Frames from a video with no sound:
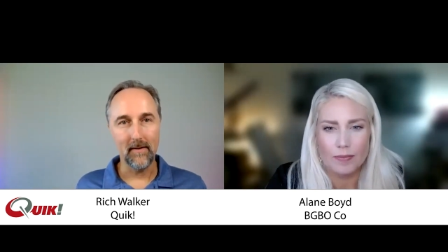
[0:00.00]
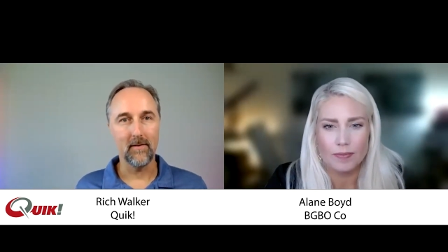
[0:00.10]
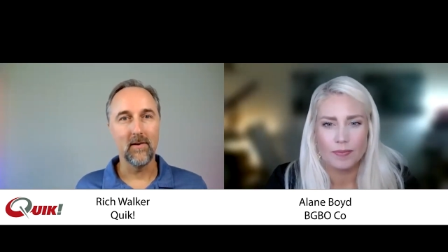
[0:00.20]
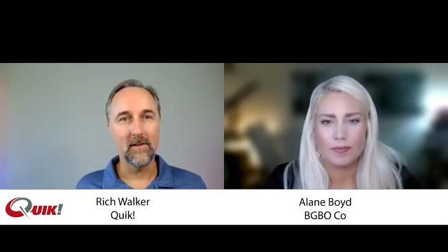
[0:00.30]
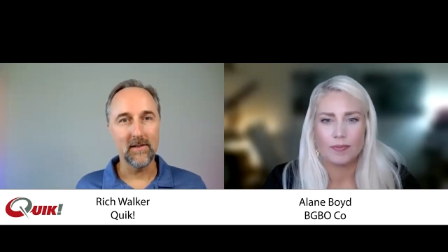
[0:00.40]

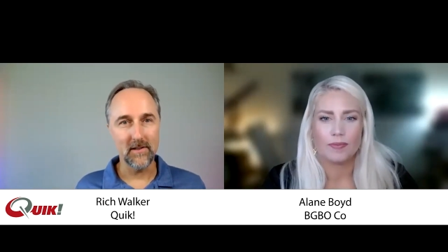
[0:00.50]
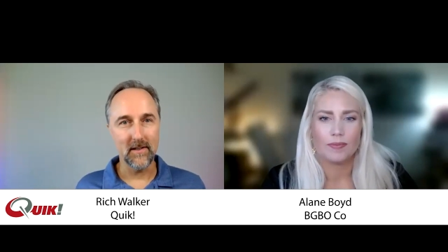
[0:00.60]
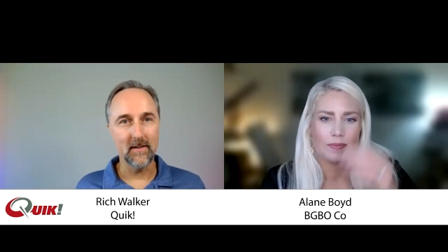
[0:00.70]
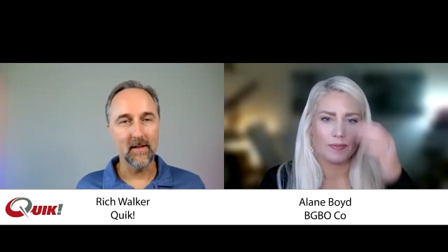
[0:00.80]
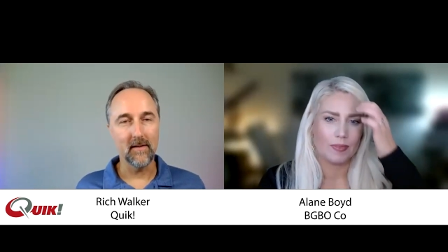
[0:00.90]
Speaker 1: technology
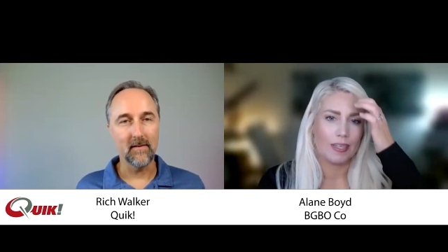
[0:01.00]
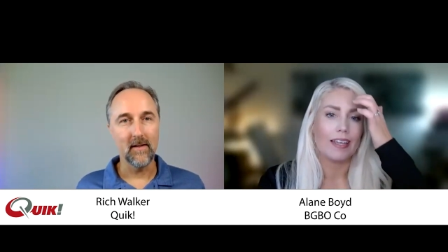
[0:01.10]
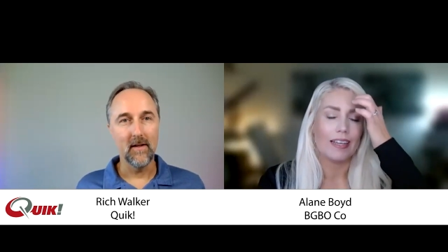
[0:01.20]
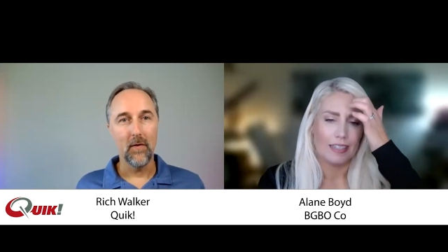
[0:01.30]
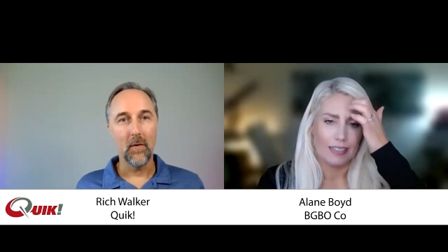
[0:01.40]
to this?
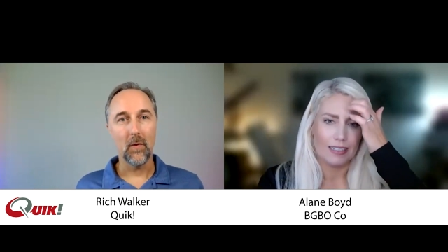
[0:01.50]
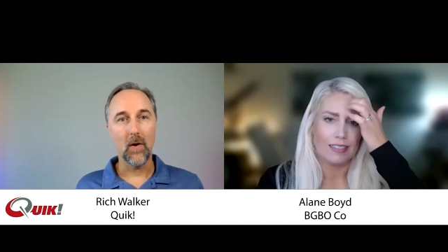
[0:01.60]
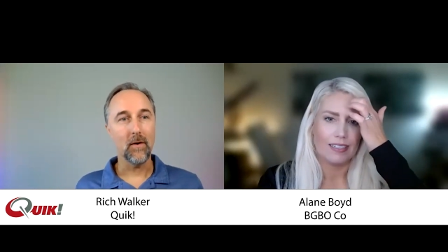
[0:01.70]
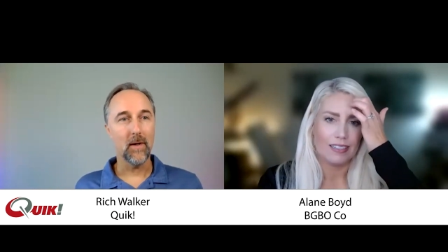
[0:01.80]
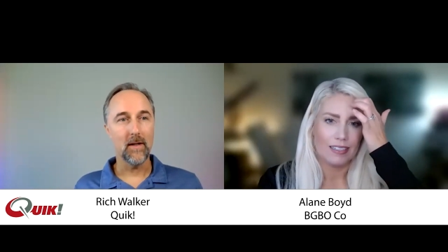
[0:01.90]
Or
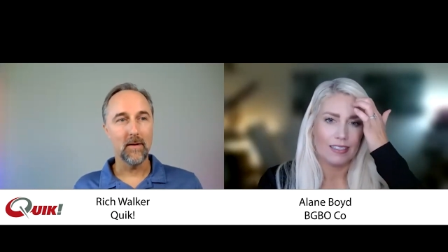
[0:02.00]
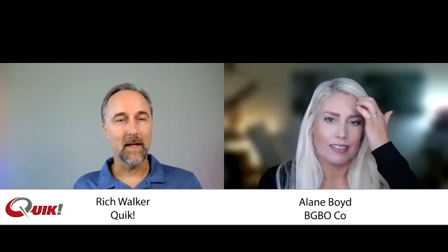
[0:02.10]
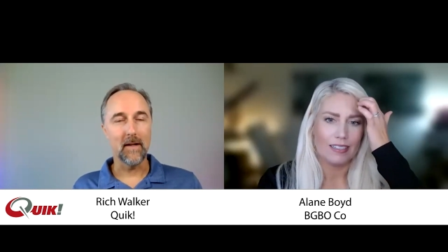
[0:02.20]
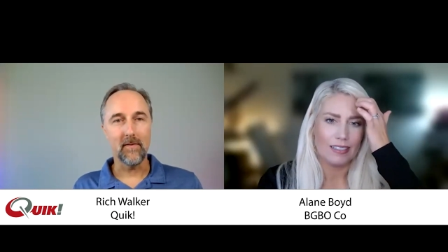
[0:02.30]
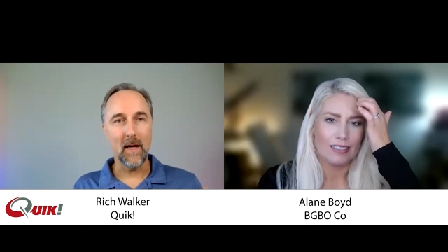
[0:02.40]
how do I
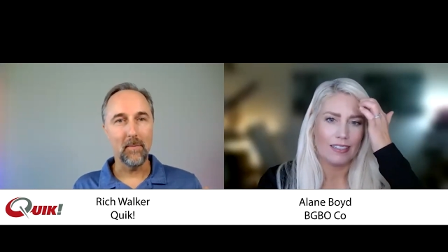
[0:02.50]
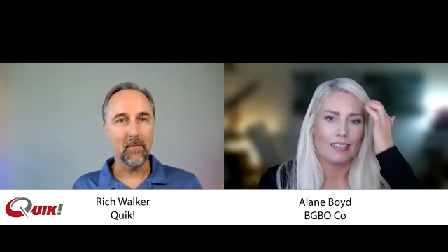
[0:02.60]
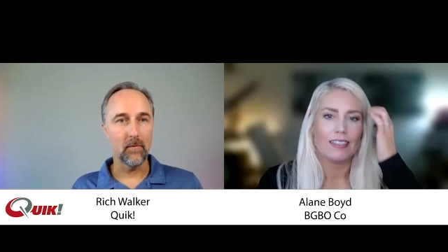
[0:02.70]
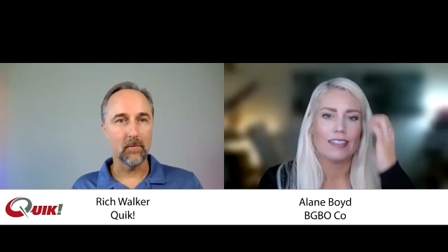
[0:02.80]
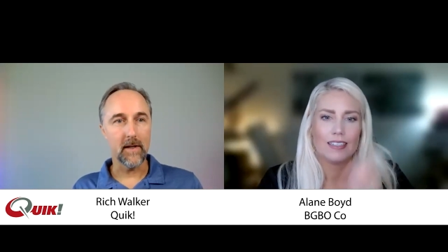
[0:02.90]
eliminate steps
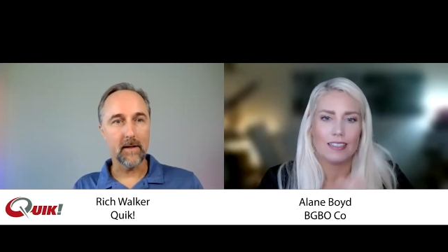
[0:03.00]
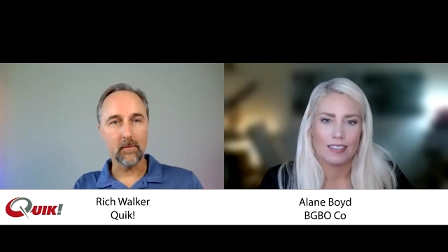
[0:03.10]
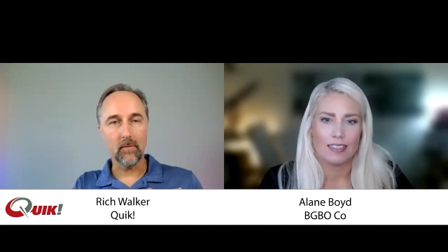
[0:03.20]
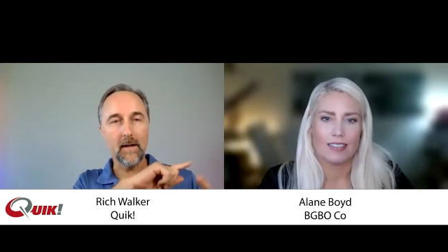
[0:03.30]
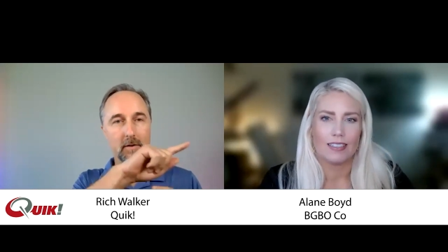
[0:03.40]
and
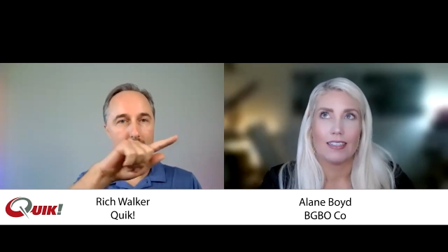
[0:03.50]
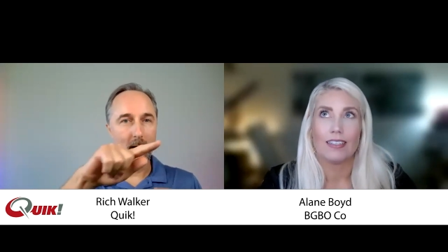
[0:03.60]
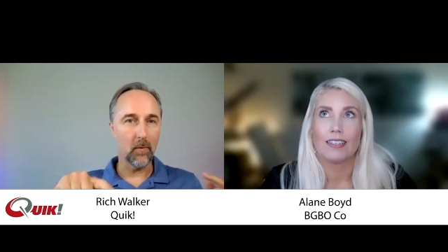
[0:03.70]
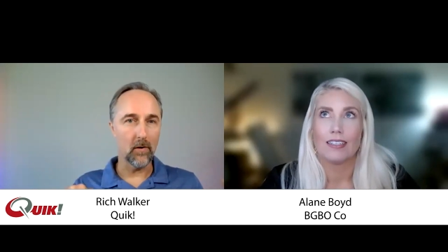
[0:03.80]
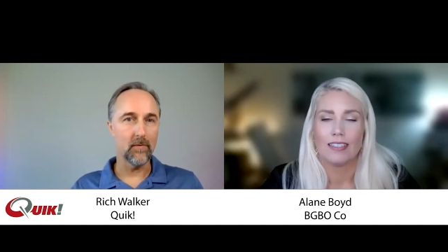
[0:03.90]
rearrange my
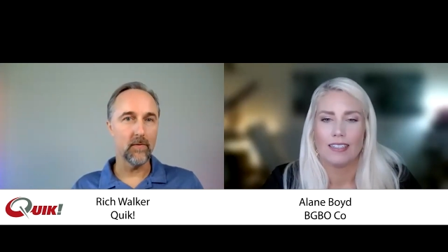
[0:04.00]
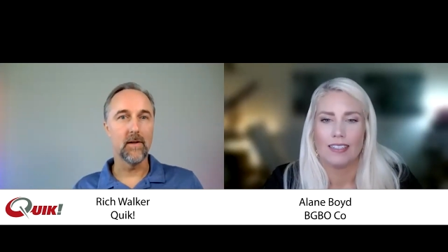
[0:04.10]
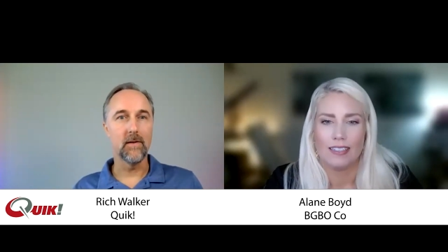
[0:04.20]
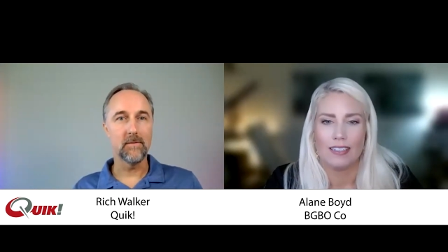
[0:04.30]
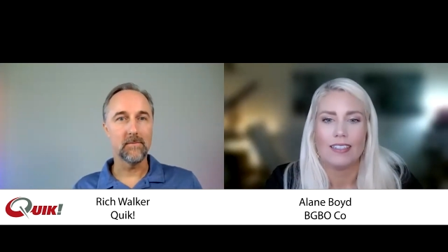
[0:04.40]

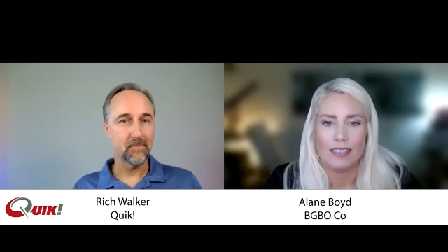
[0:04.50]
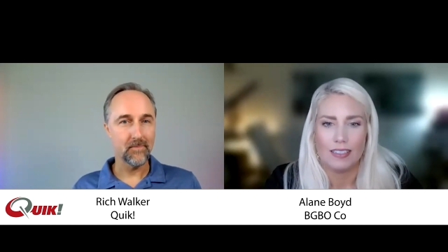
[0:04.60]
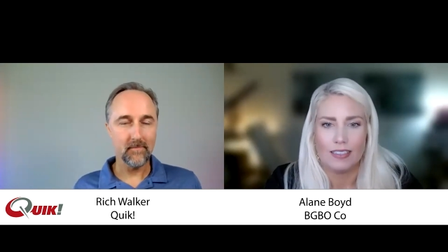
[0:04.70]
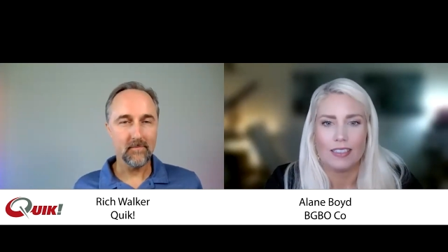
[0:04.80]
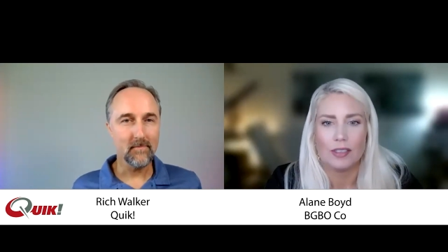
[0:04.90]
workflow?
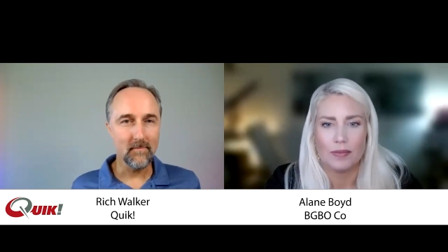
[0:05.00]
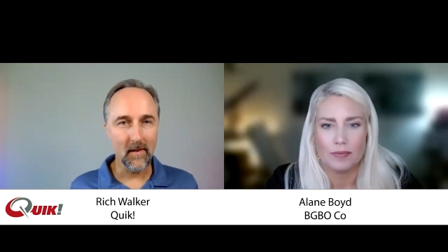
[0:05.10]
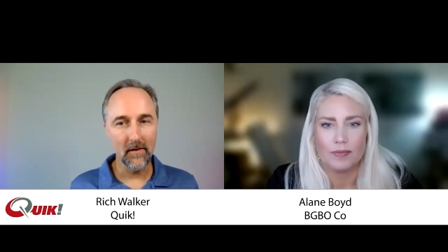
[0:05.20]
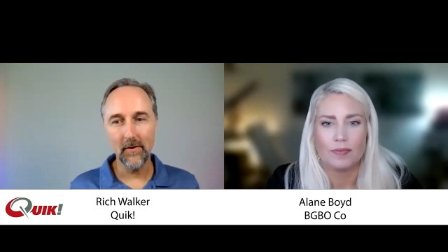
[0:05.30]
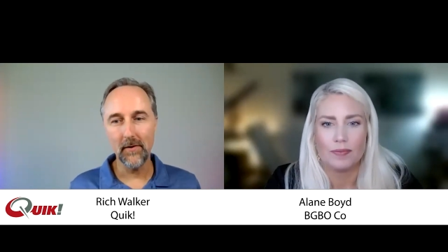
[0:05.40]

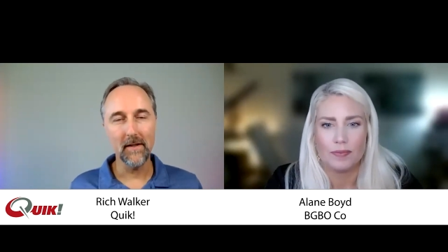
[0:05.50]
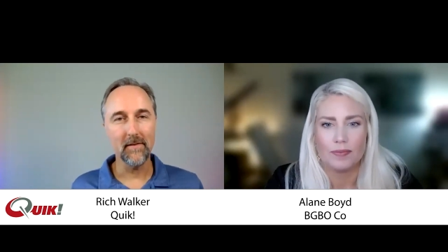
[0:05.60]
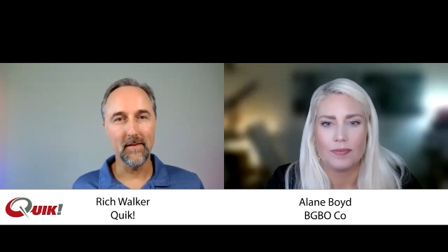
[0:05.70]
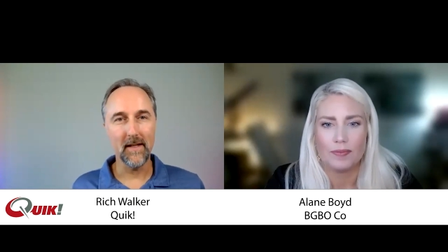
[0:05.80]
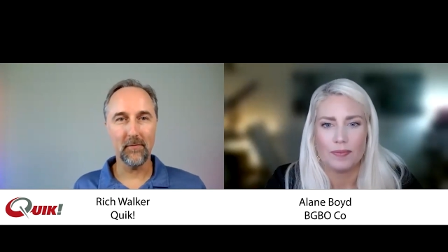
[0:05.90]
So
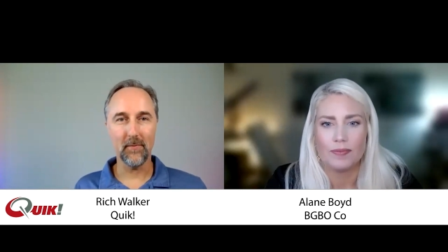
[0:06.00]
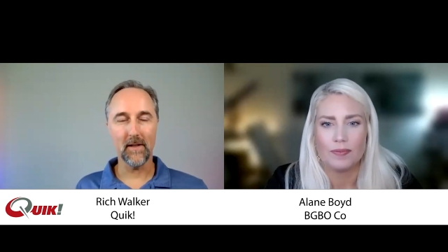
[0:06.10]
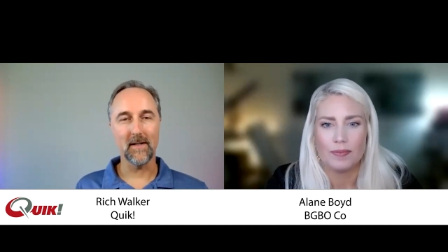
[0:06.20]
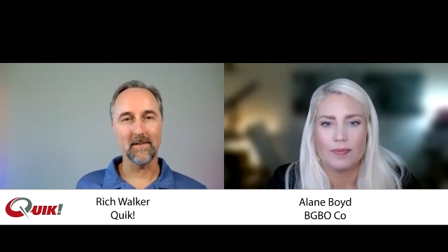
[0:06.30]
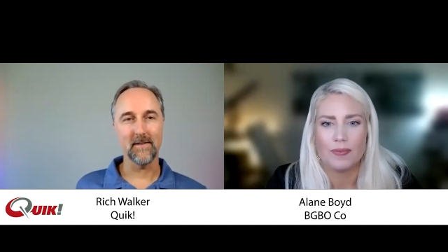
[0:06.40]
that's really
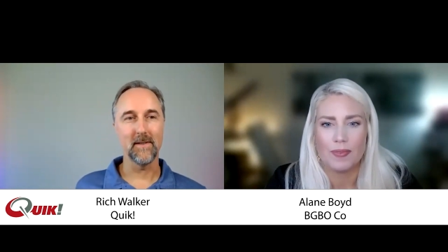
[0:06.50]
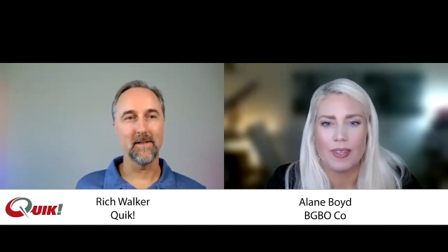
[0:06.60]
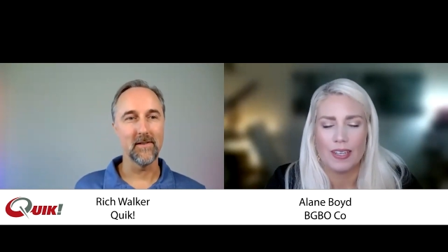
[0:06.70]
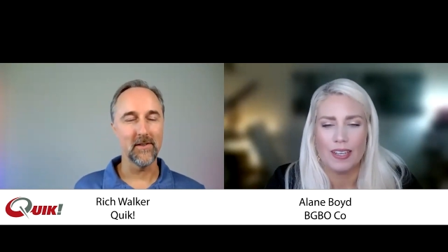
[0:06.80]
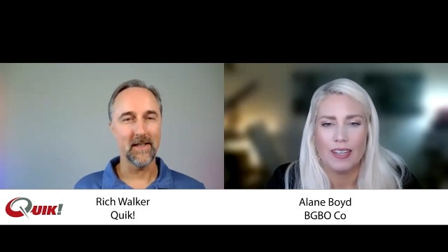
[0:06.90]
awesome that
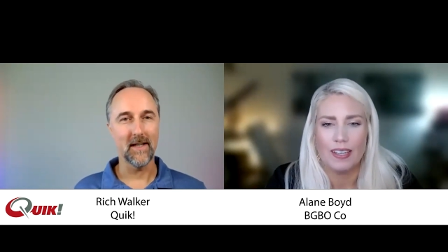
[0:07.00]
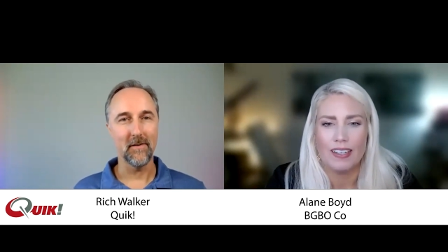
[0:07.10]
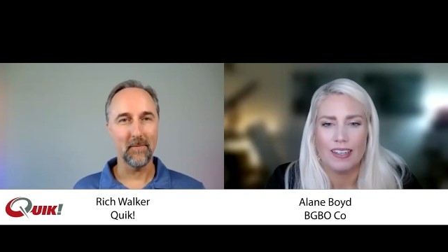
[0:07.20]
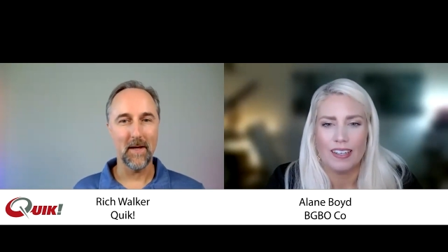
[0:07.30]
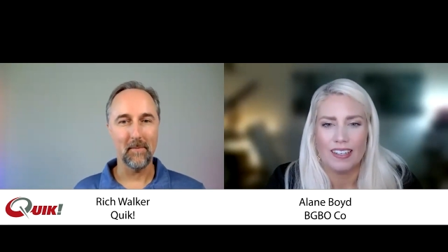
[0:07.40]
you're looking at
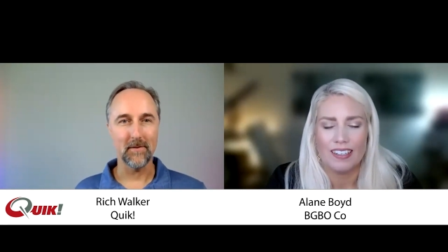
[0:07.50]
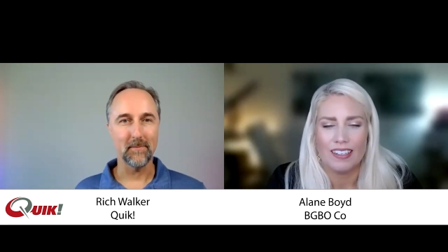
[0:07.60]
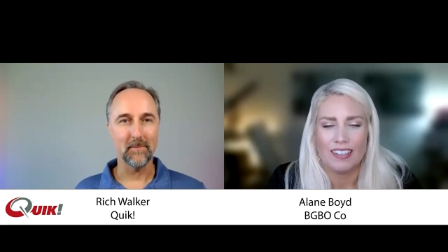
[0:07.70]
it from that perspective.